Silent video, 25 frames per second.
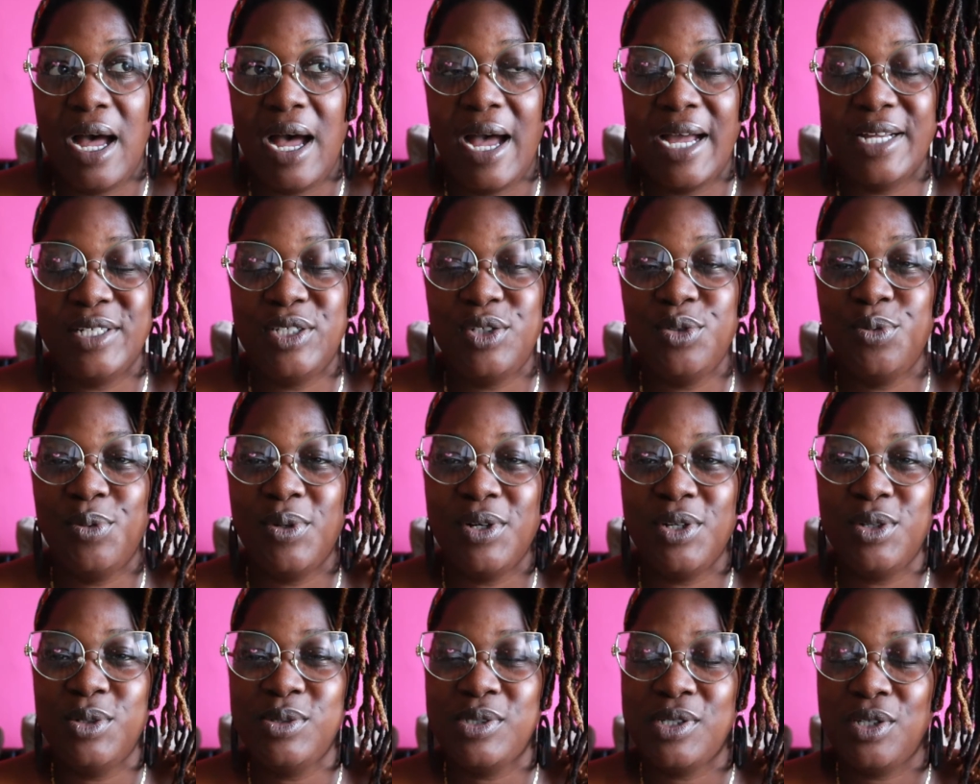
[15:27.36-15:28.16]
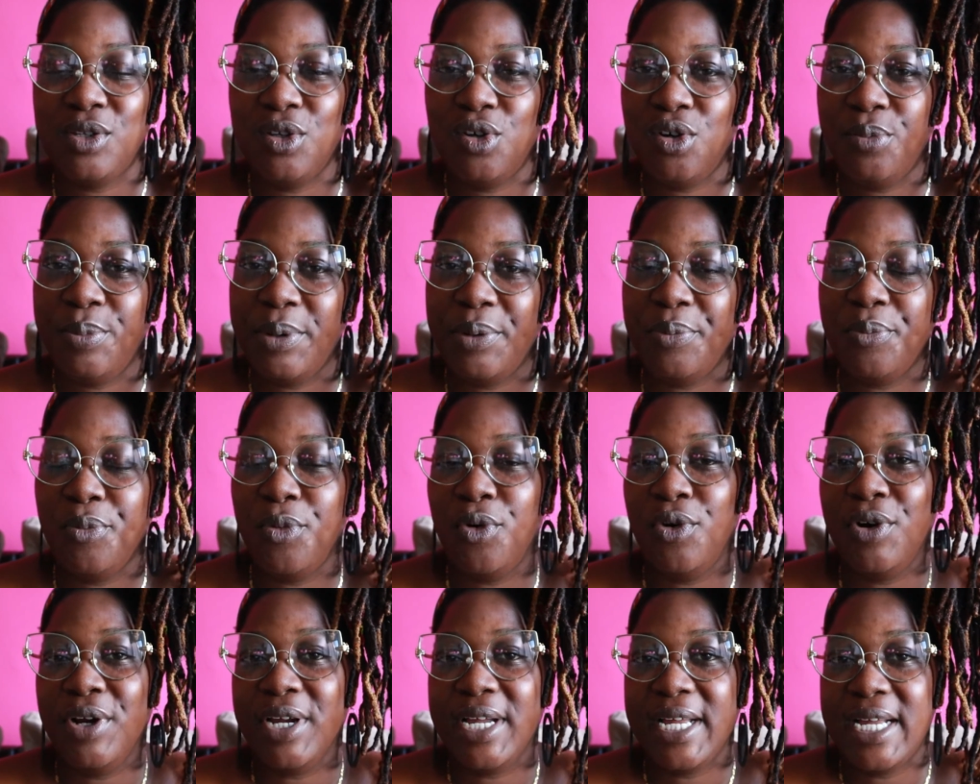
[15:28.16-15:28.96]
I do want to lose a little bit
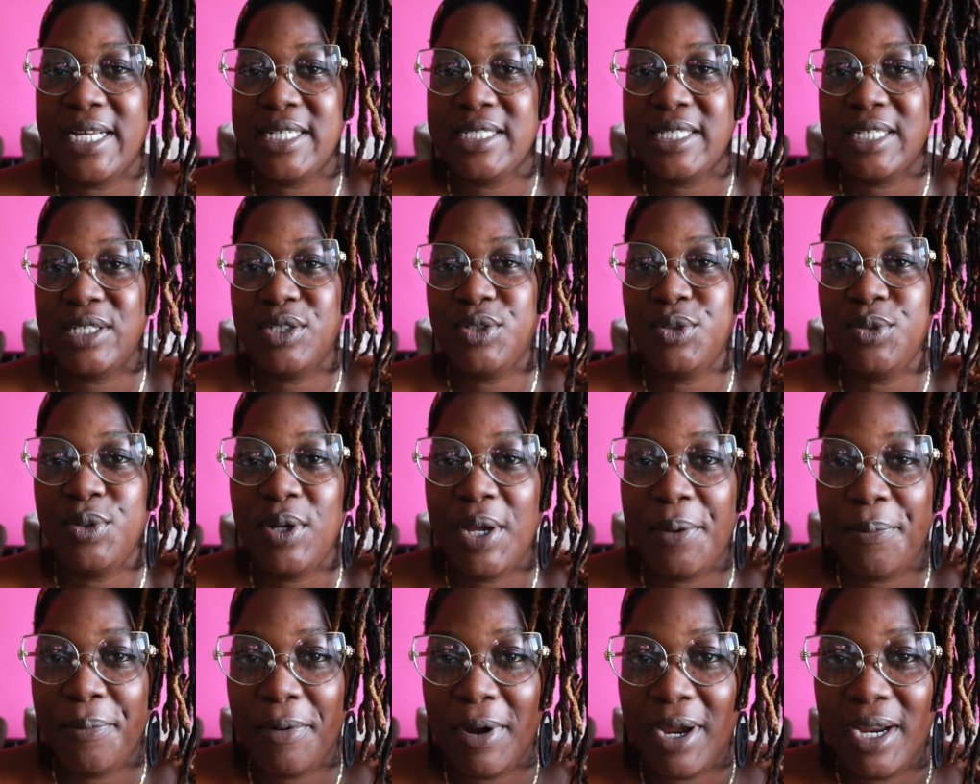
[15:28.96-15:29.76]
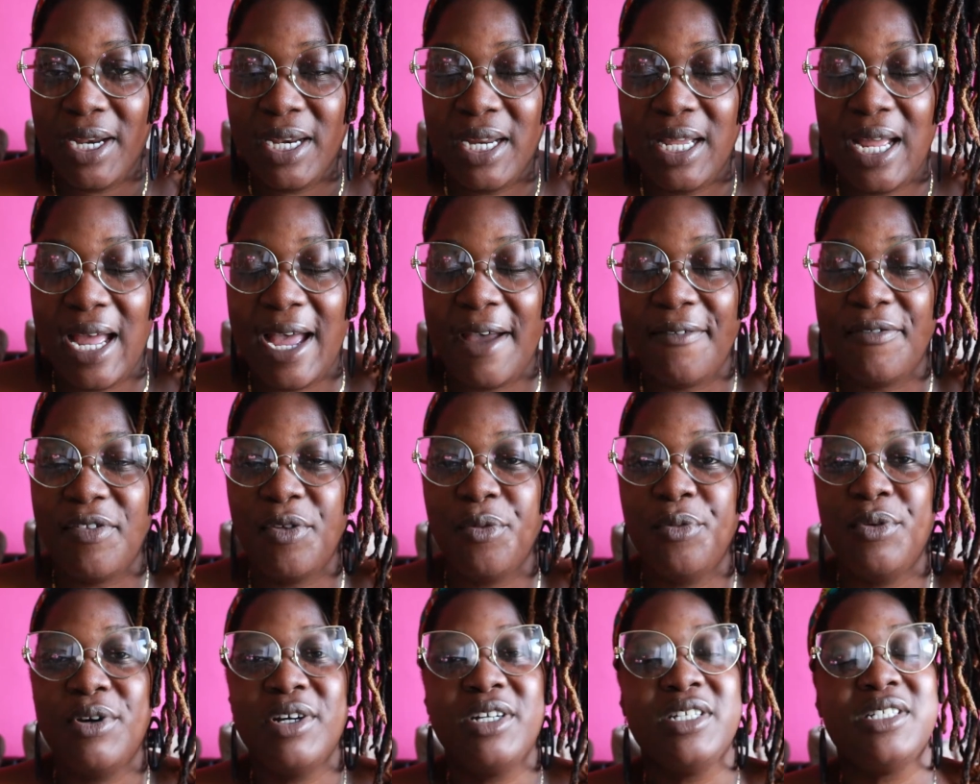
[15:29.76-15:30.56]
more in case I do get pregnant
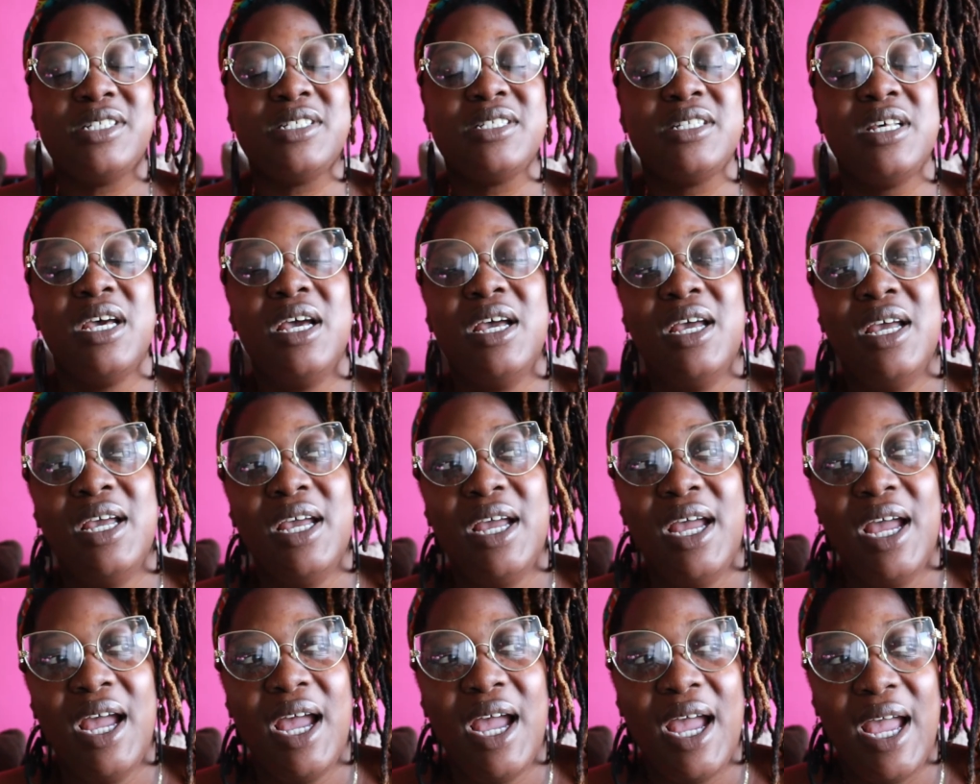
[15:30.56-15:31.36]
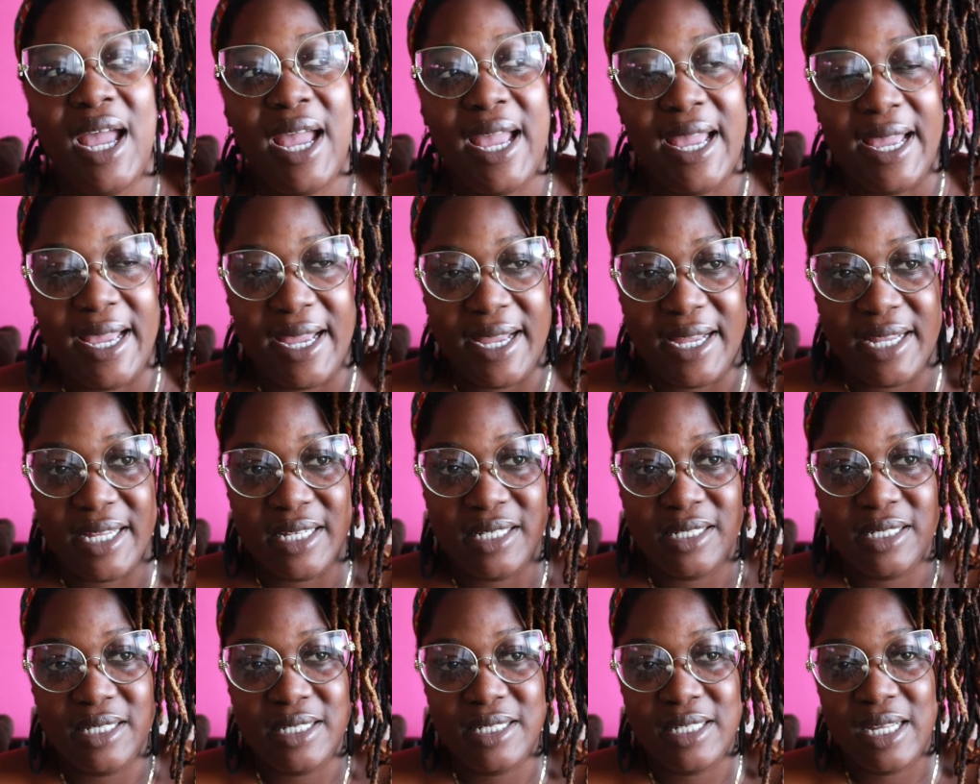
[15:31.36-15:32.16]
afterwards.
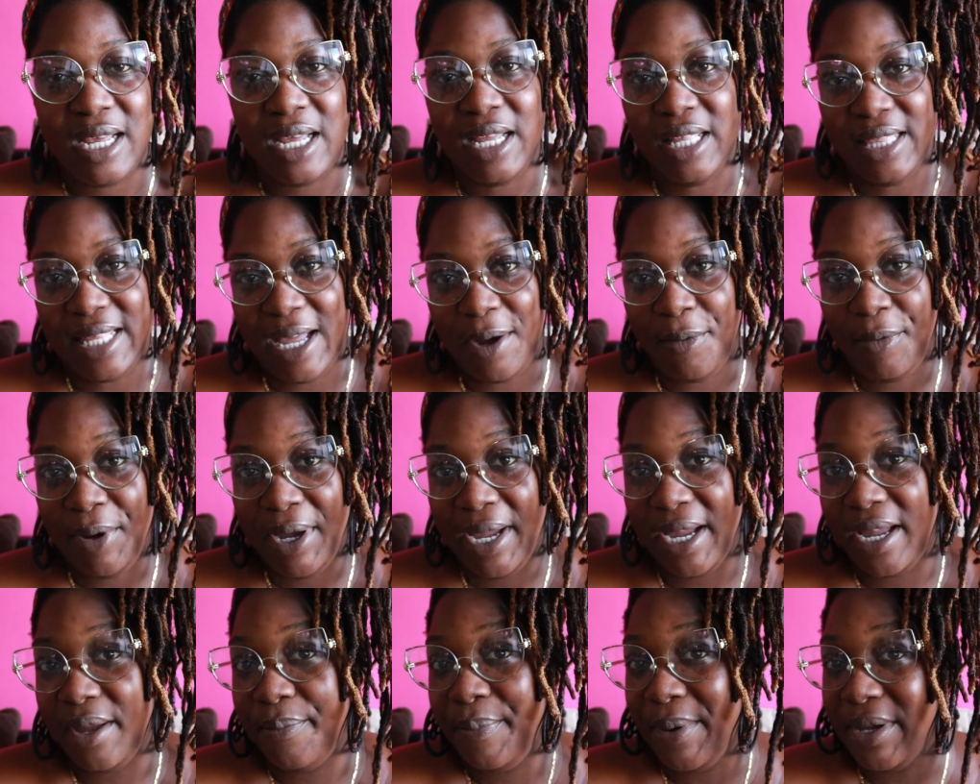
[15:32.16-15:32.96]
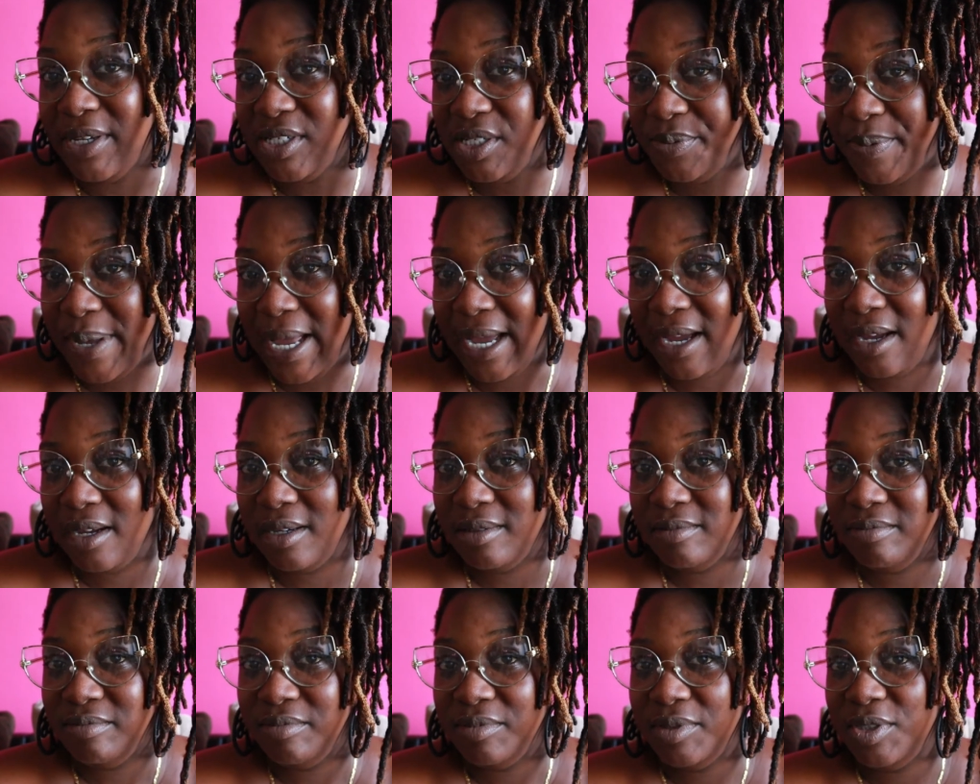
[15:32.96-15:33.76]
And that way I can bounce
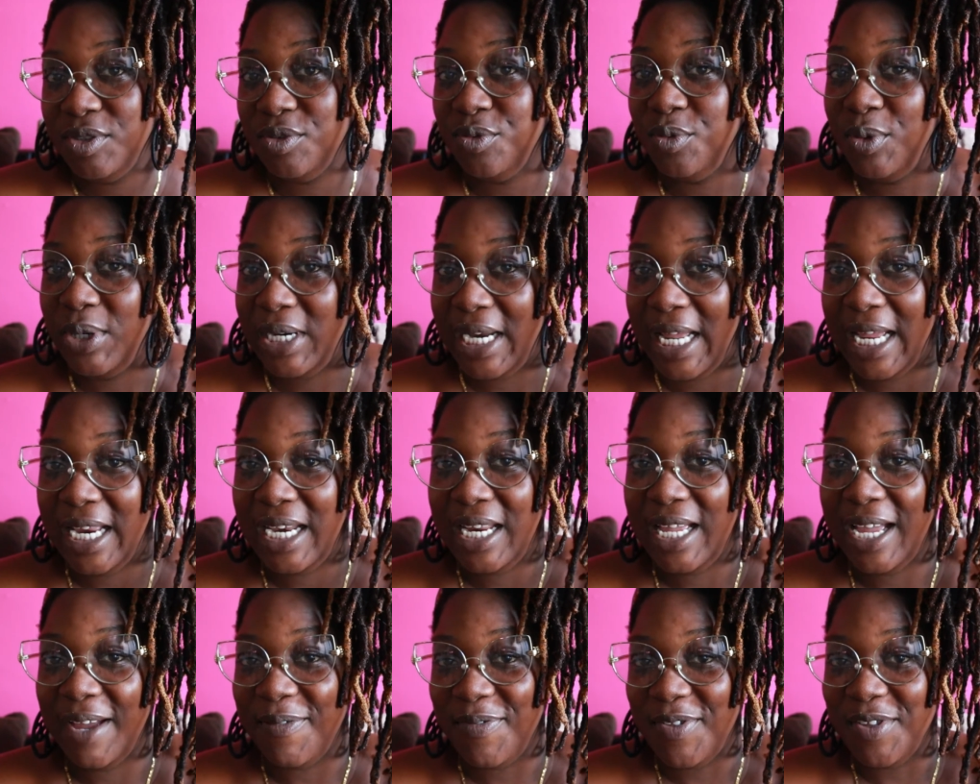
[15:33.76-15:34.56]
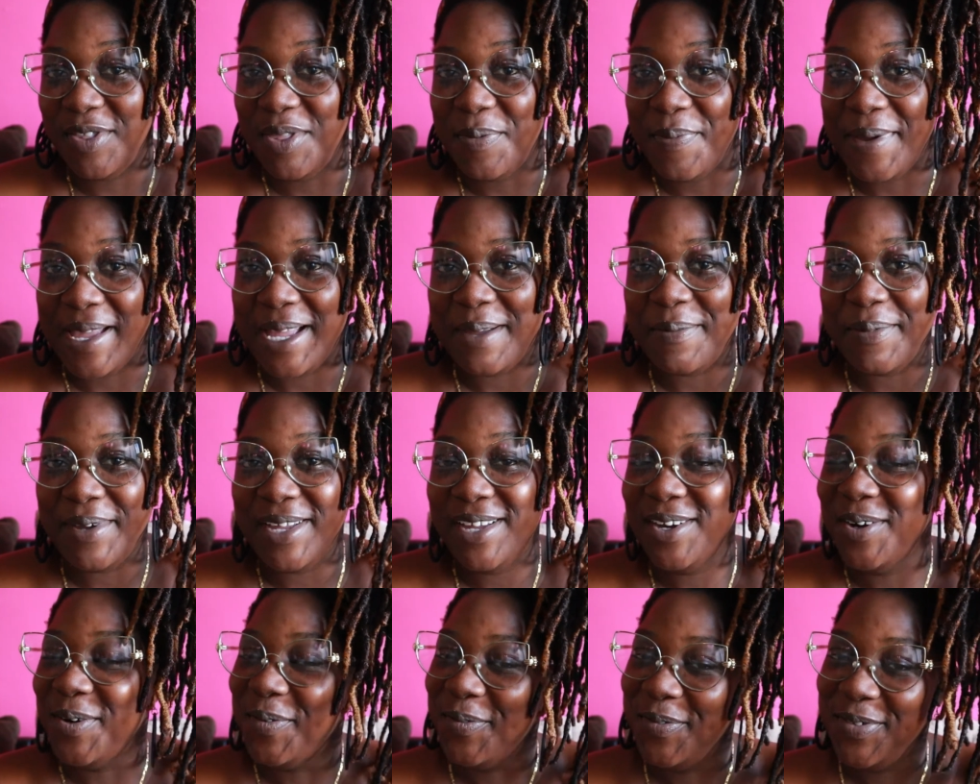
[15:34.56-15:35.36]
back to 180 after the
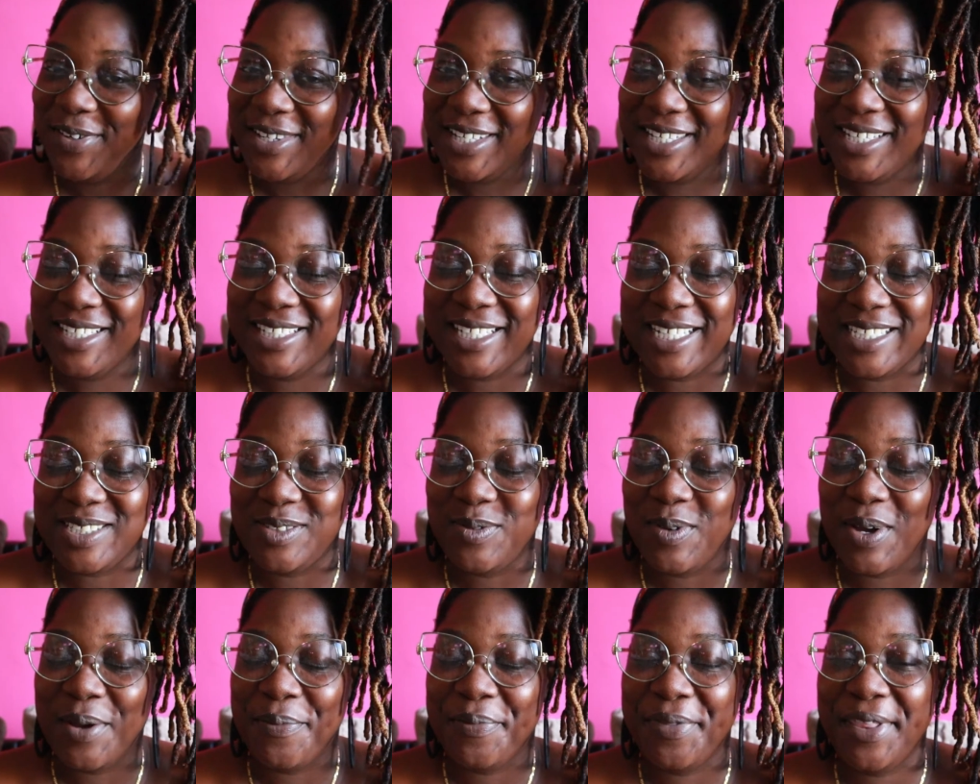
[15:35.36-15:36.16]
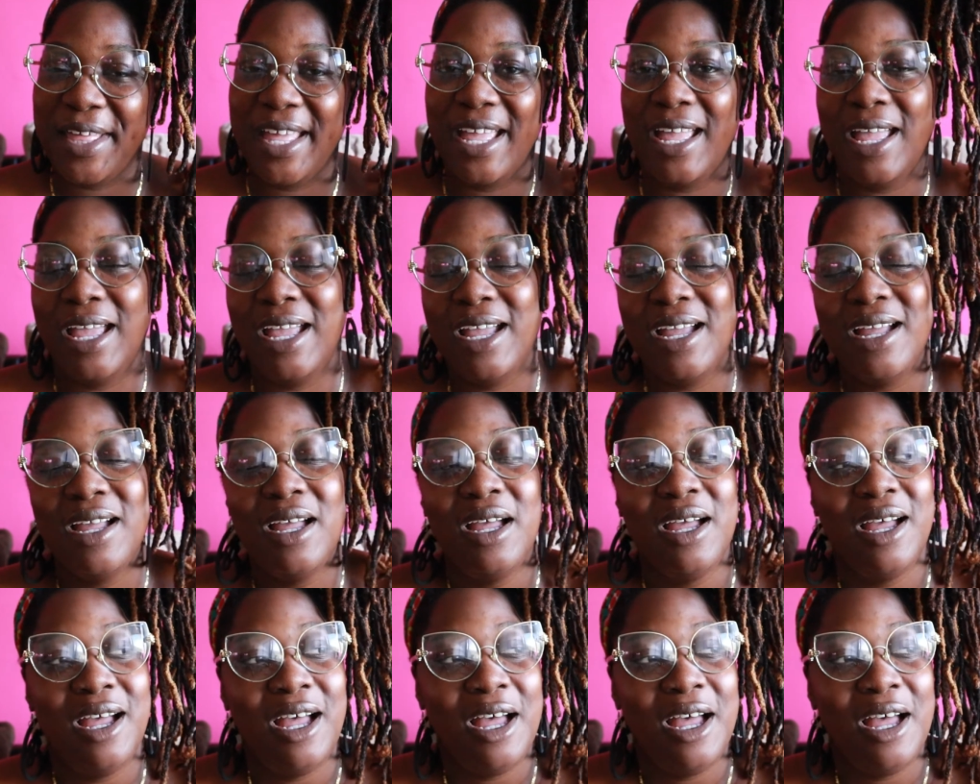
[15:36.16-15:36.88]
baby, hopefully. That's the way I'm thinking.